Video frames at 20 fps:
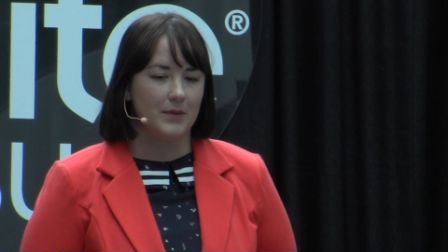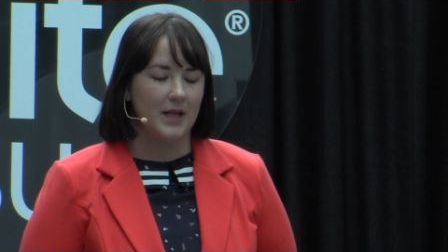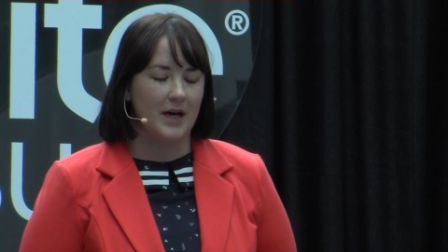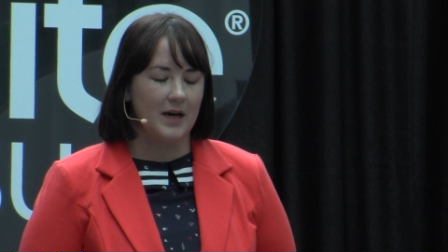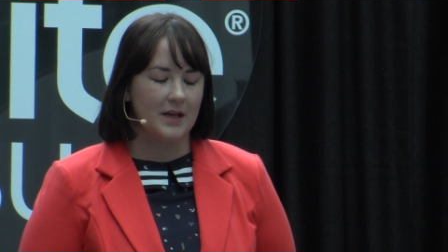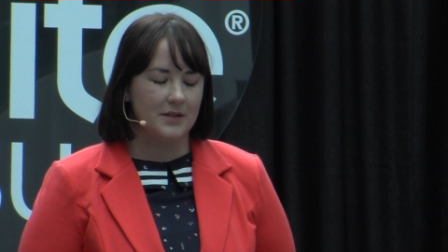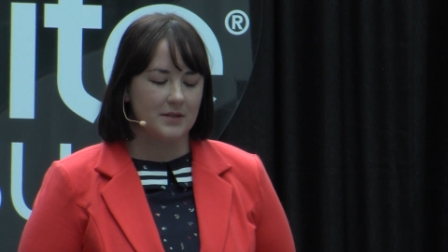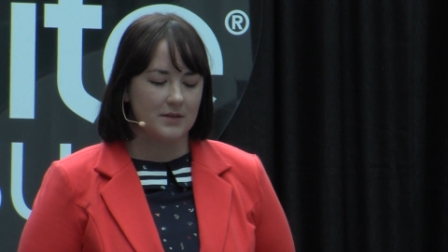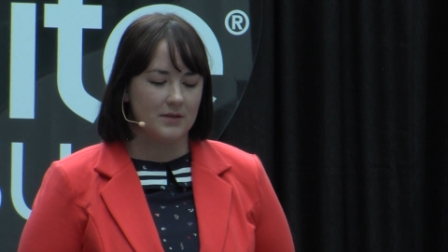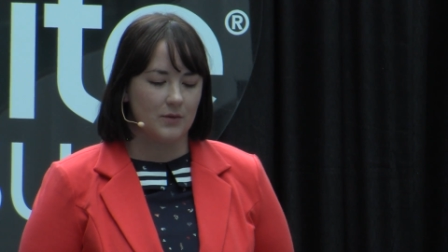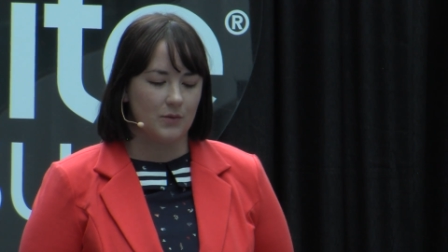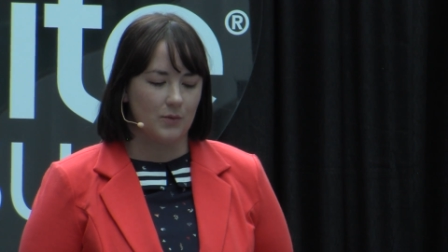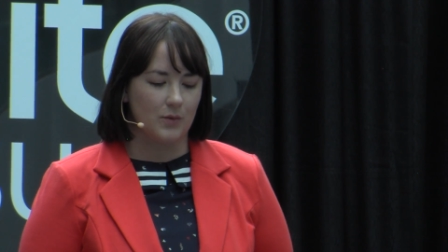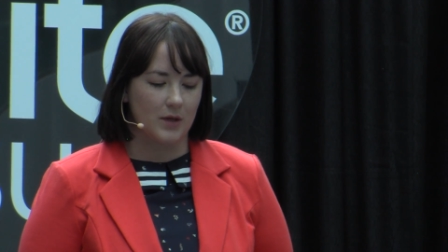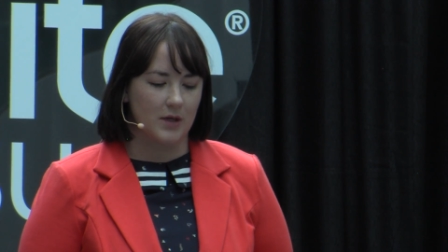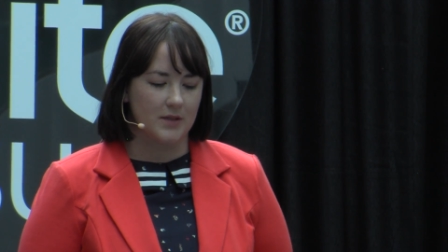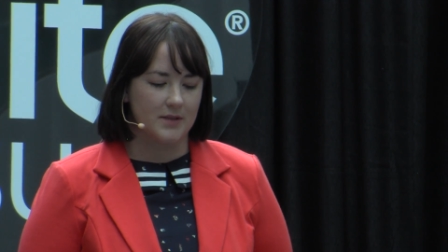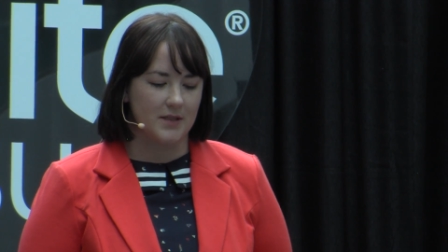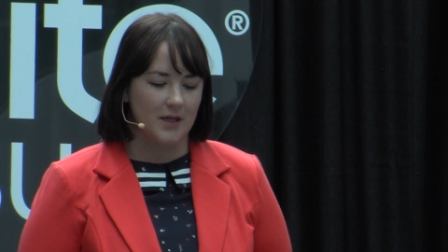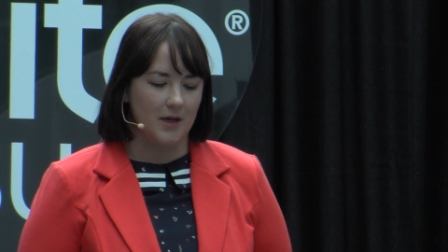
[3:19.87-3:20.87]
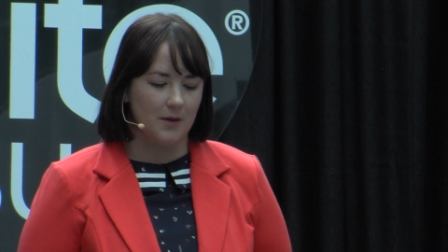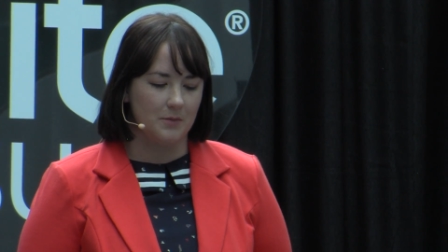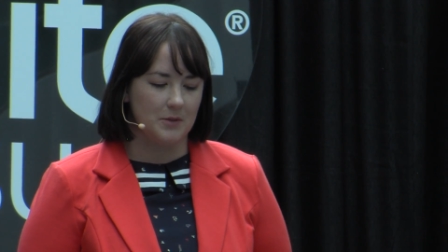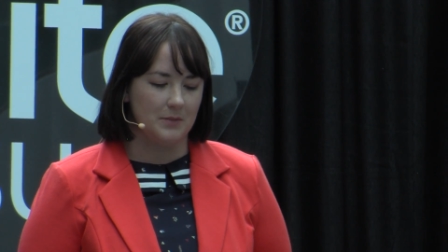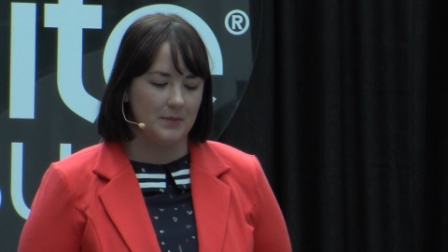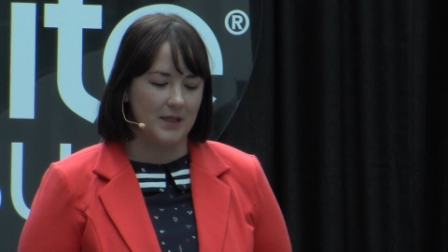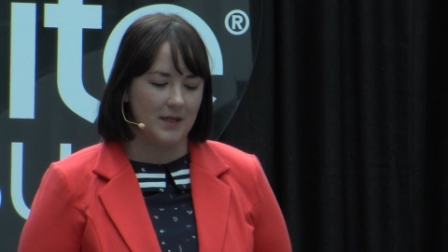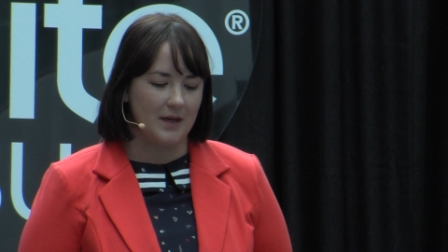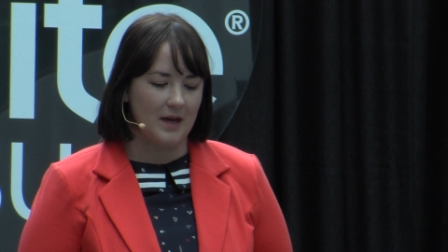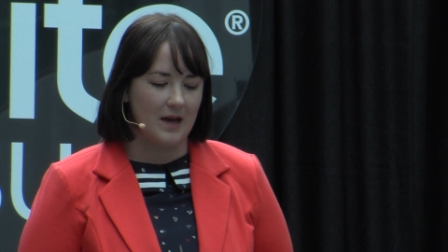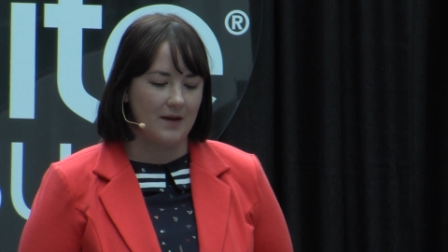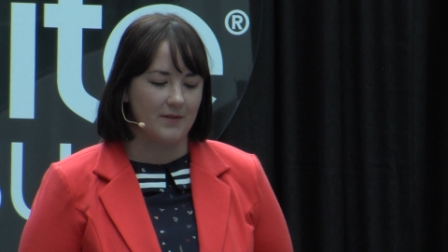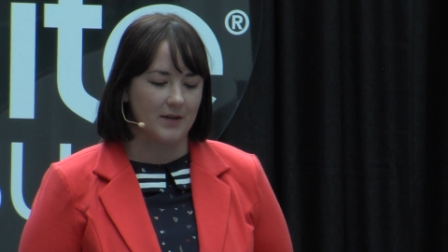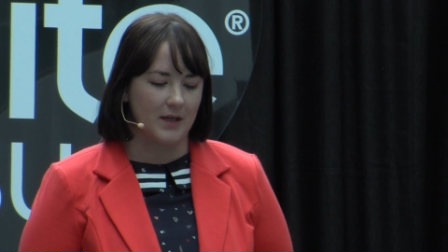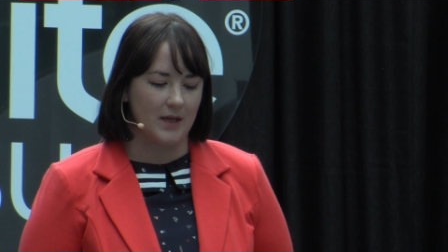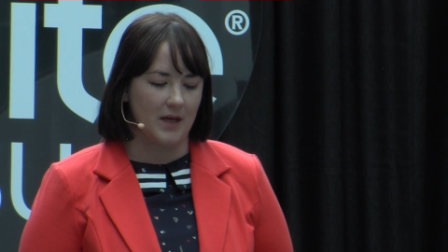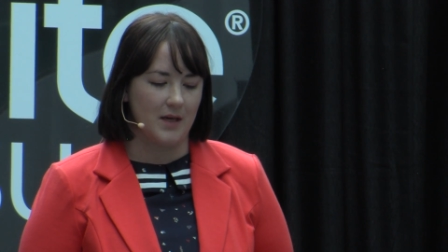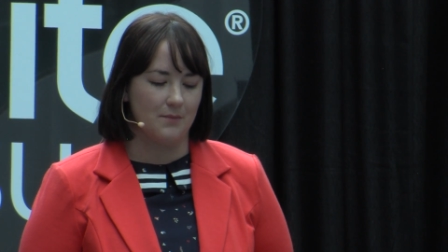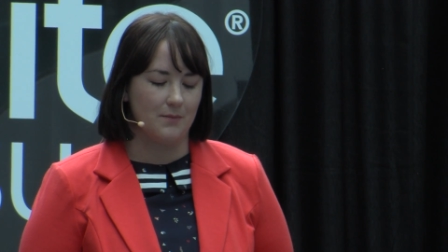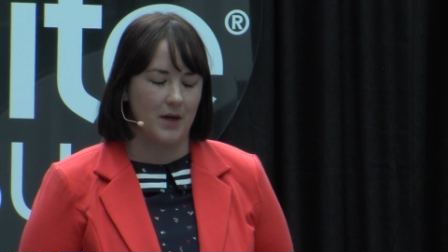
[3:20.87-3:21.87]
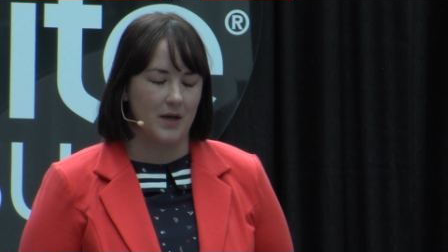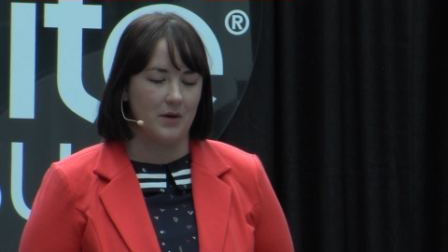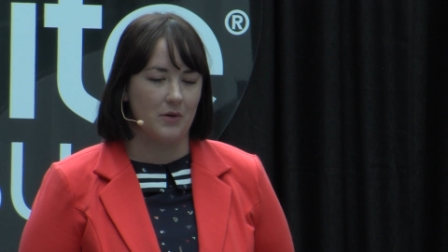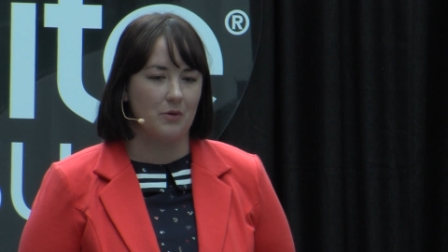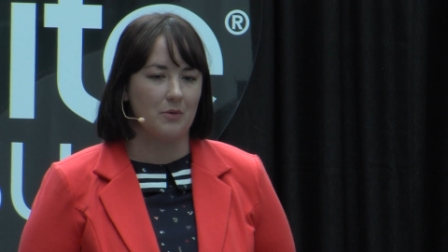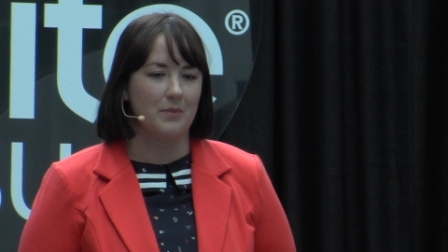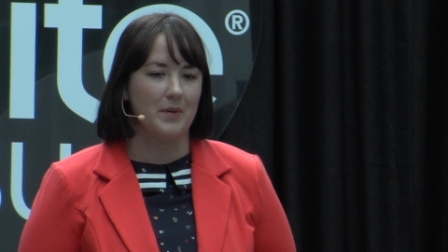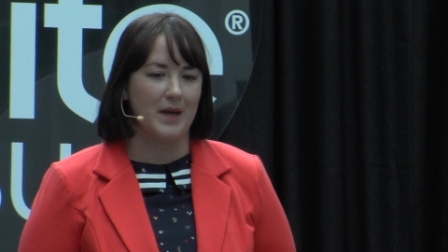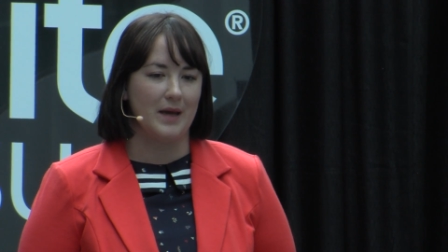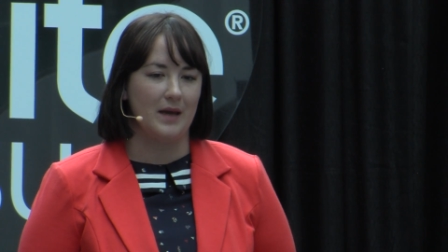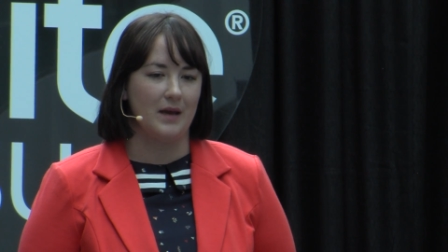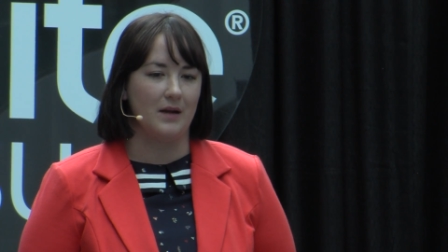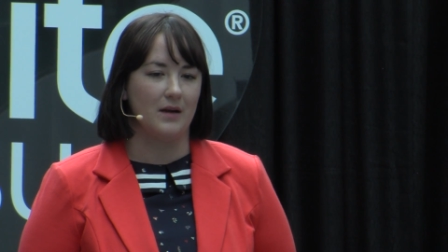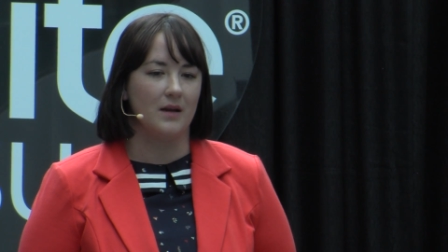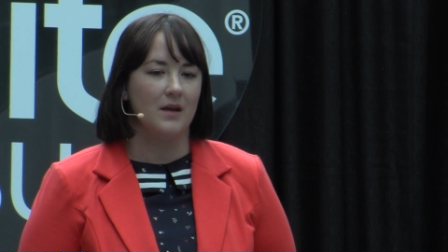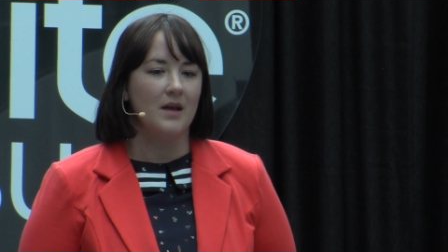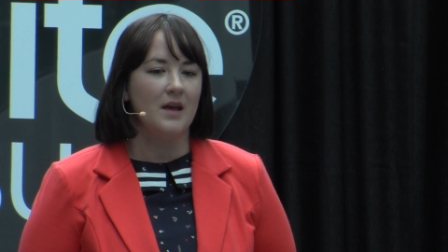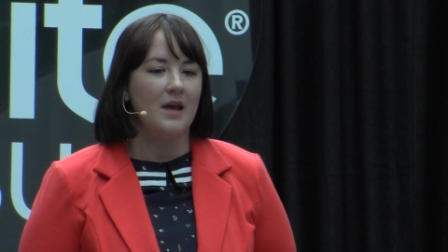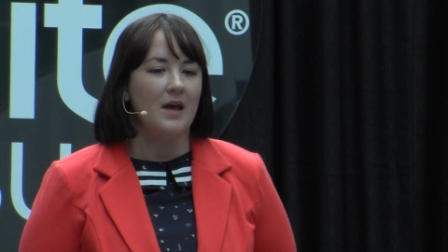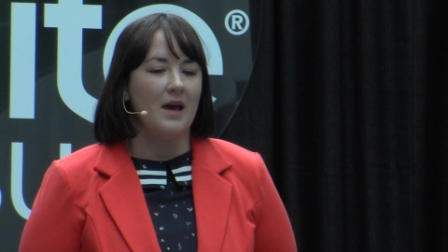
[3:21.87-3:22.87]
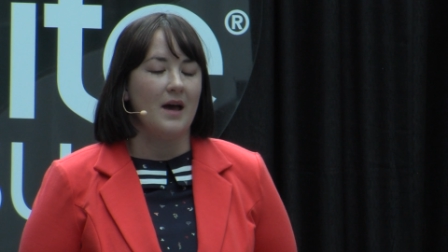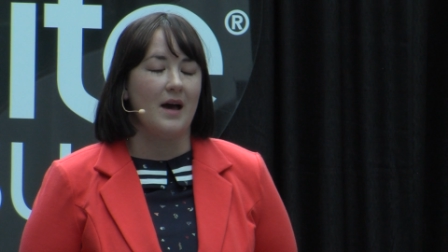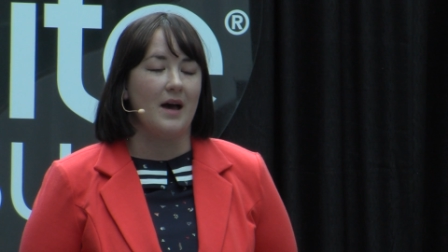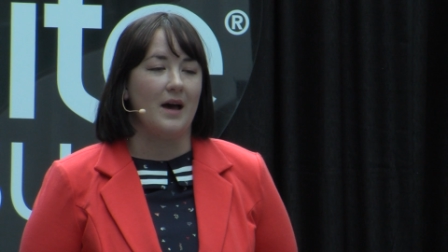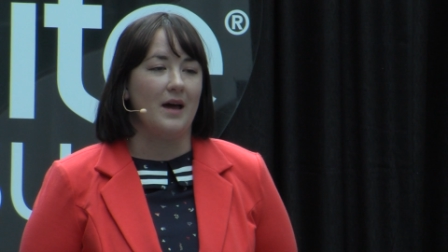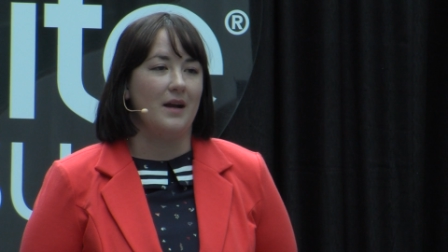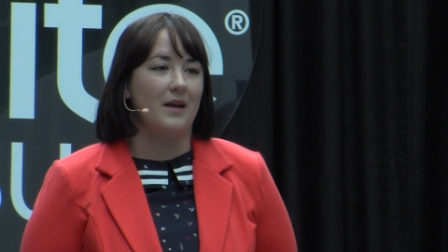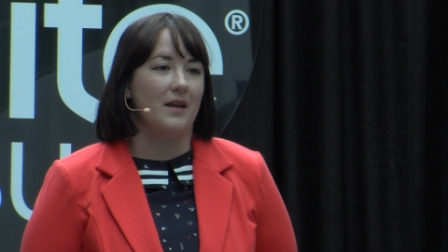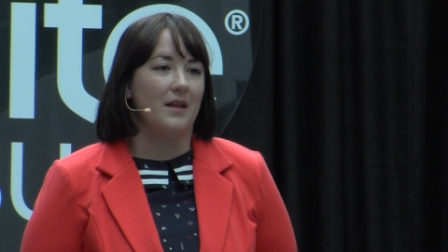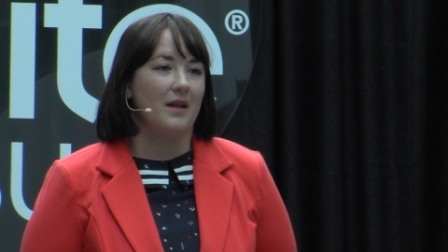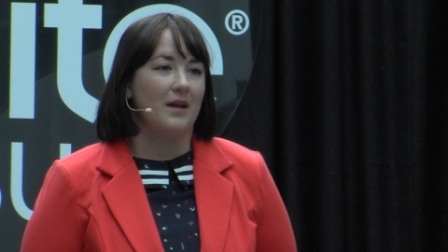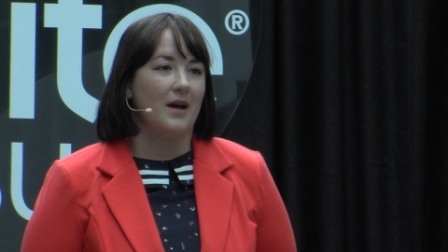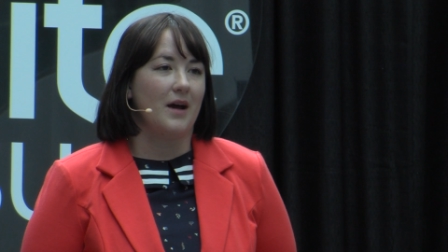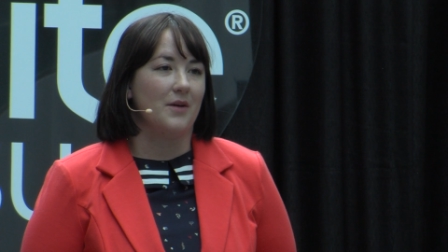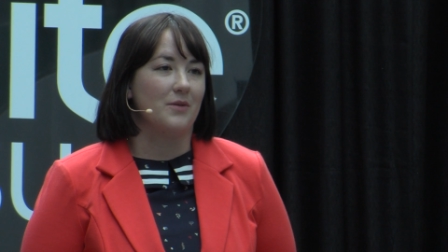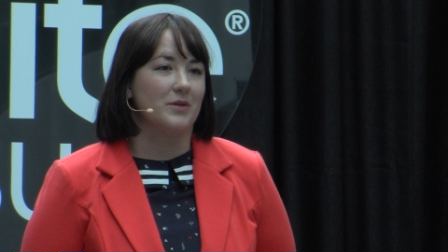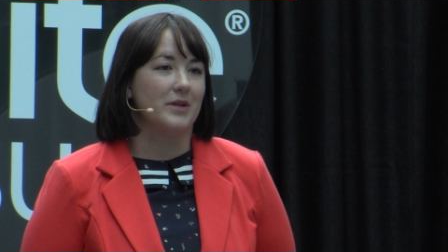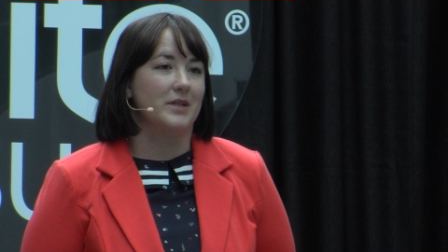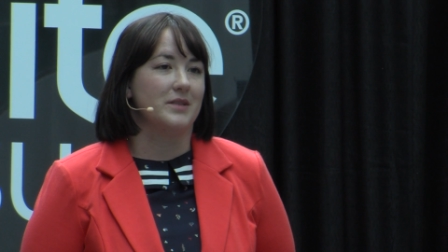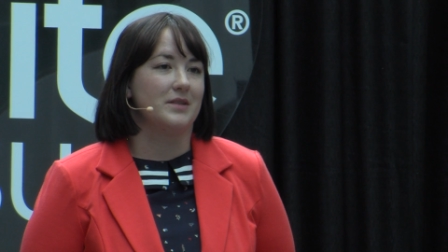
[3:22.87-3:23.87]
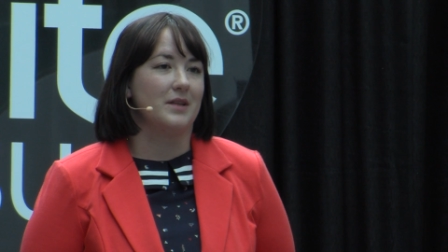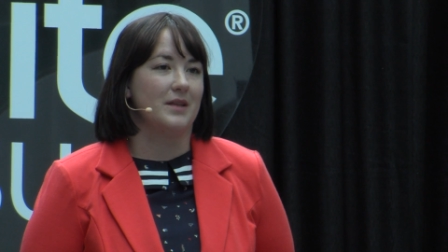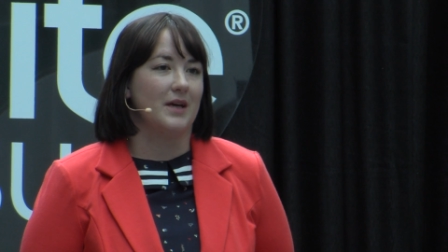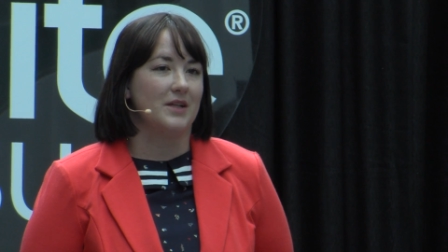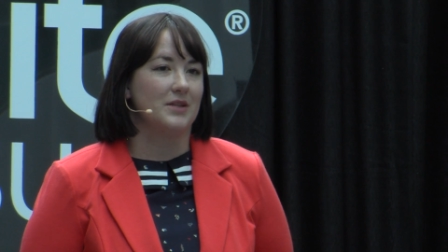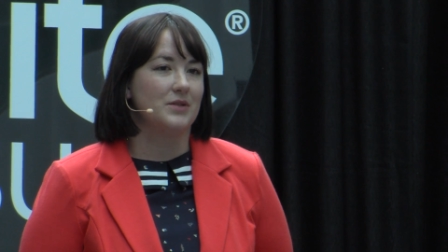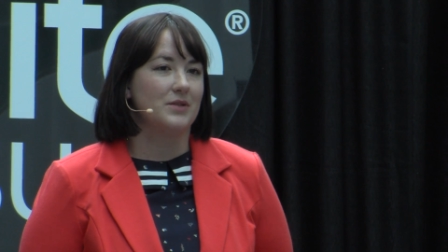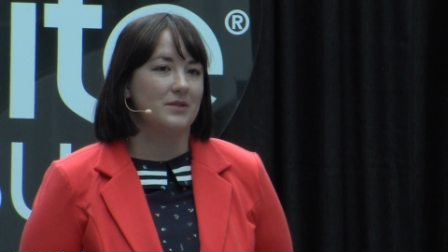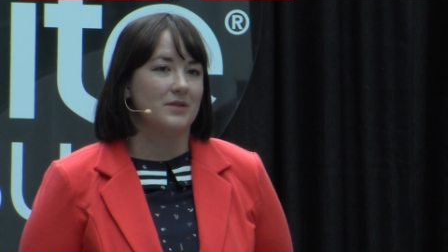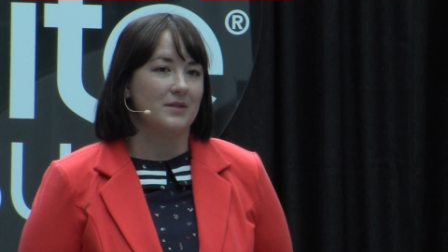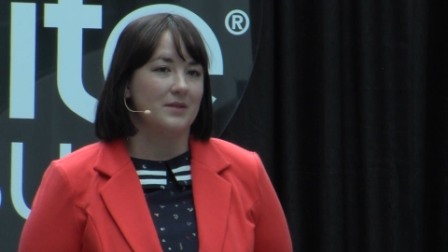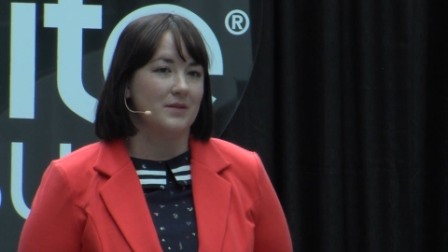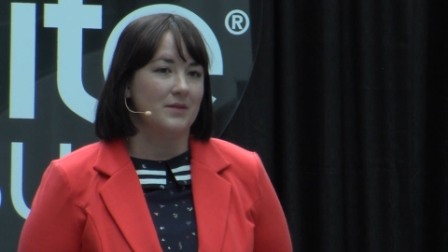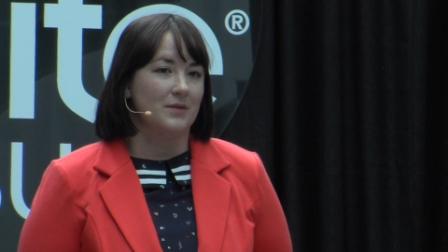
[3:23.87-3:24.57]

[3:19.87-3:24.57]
Plath's words helped me navigate my own pain, and I realized that that's